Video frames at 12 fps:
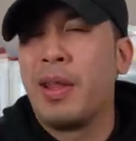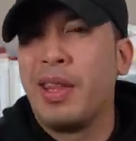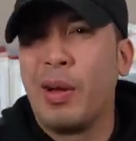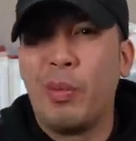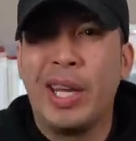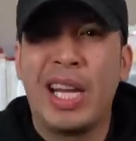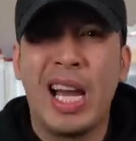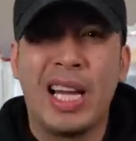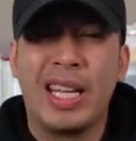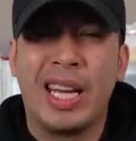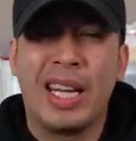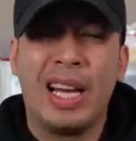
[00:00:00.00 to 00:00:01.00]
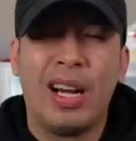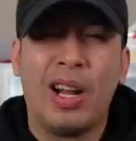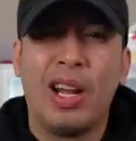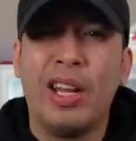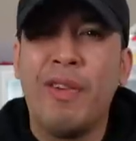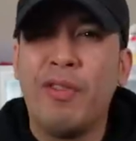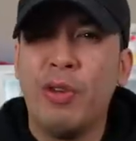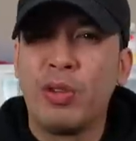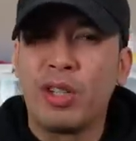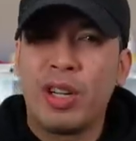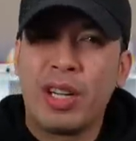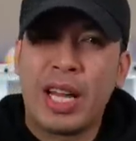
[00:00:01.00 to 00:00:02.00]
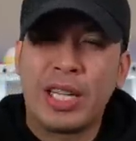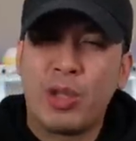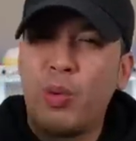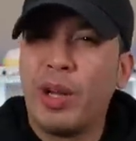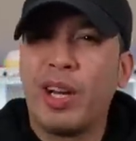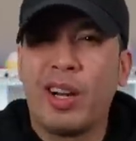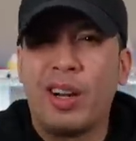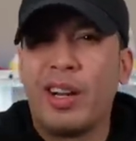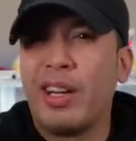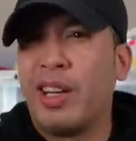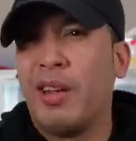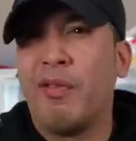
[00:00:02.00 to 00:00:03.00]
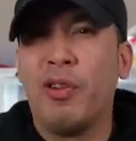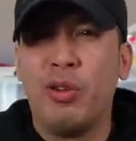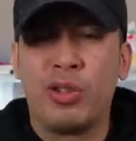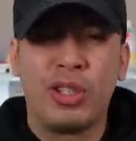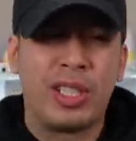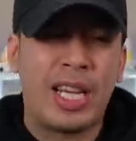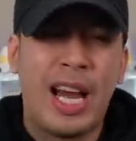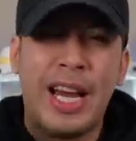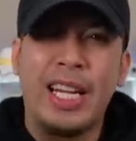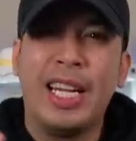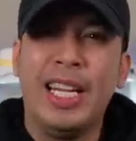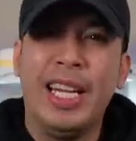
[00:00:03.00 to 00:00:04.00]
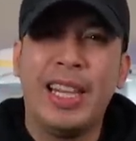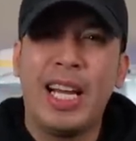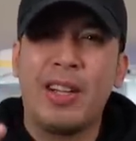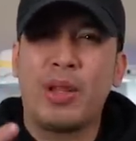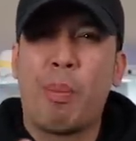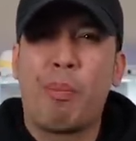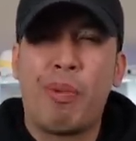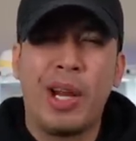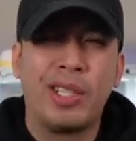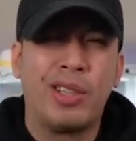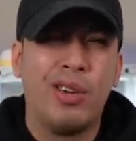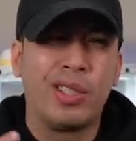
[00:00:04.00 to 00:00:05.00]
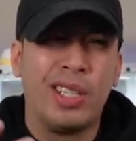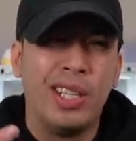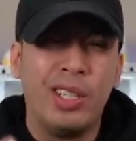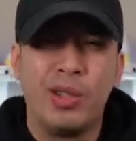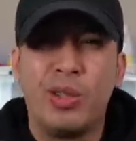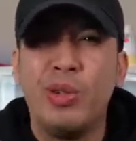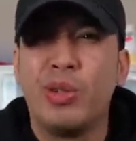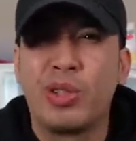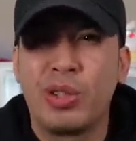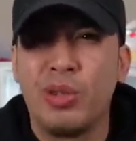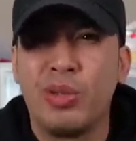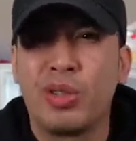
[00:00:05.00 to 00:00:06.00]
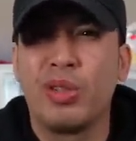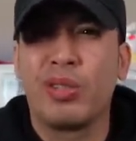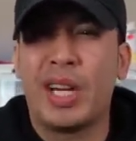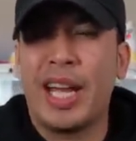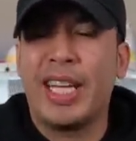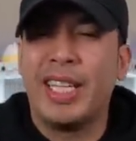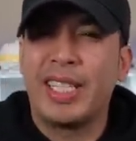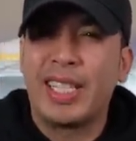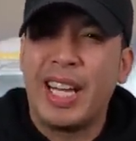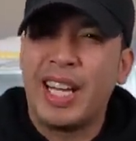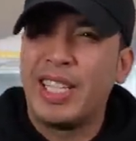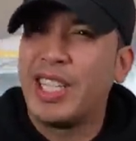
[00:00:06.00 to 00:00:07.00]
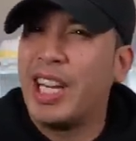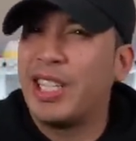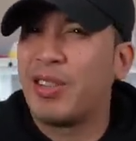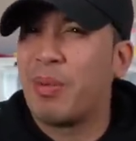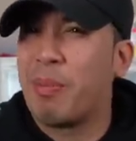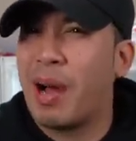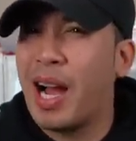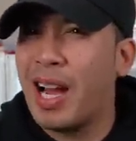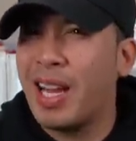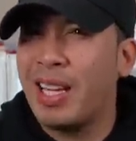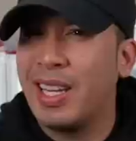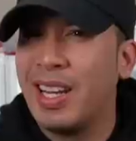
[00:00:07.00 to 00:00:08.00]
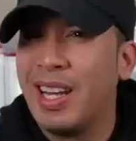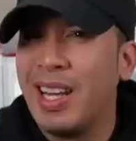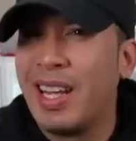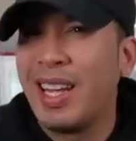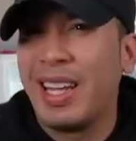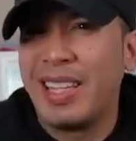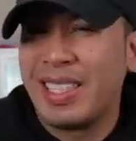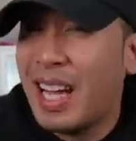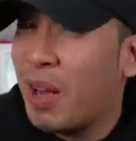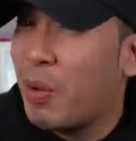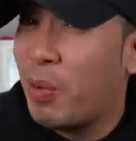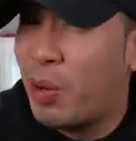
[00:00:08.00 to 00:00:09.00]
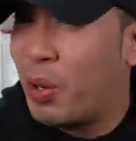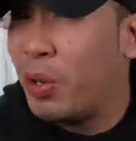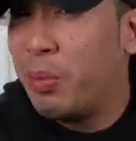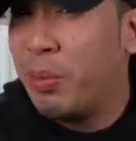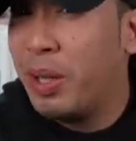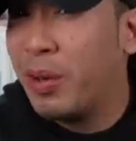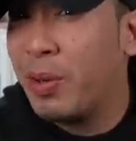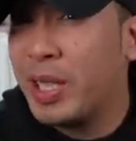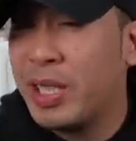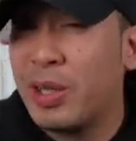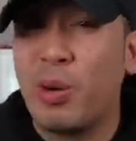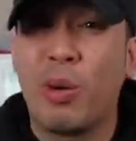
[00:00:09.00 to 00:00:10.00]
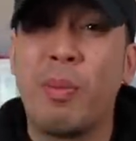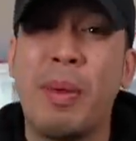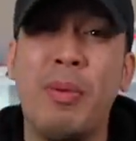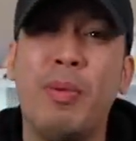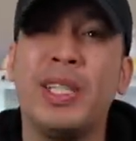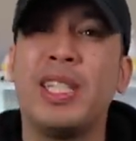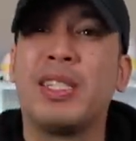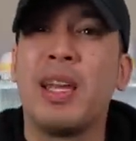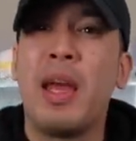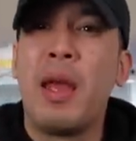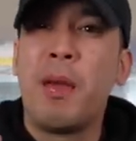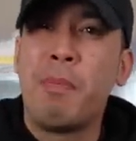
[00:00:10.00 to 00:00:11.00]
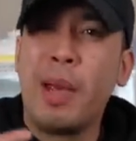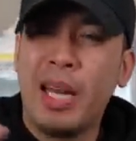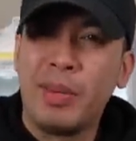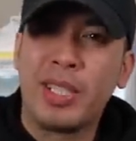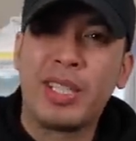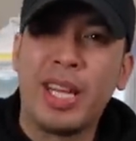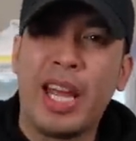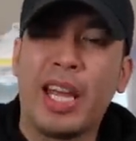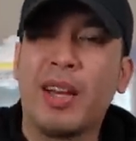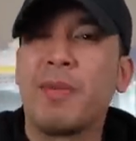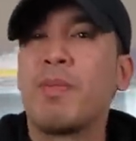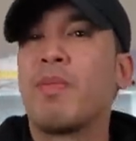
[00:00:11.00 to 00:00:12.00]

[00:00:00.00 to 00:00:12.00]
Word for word: that we that uh, influencers on like Twitter and influencers kind of leaked out the bread toes a little too soon. So Nike decided to change their mind. Is that could be the reason? Or maybe we just made a mistake.